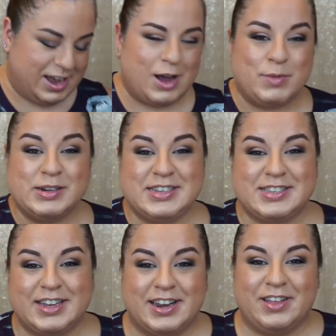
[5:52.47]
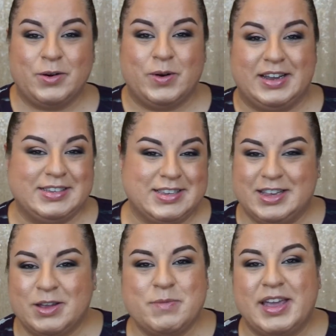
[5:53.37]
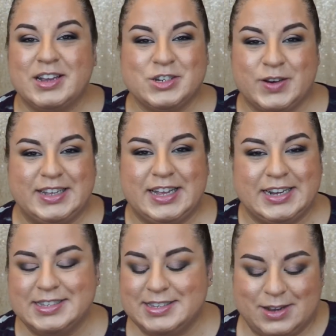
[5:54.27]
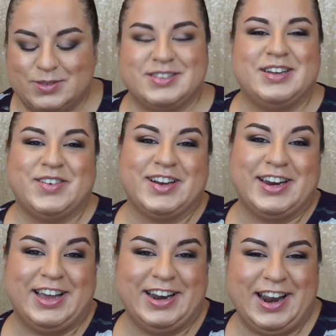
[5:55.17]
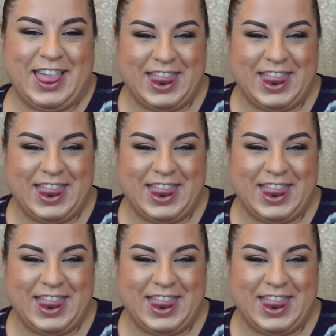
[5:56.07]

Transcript: I'm artistic in other ways. Making straight lines, I was never good at.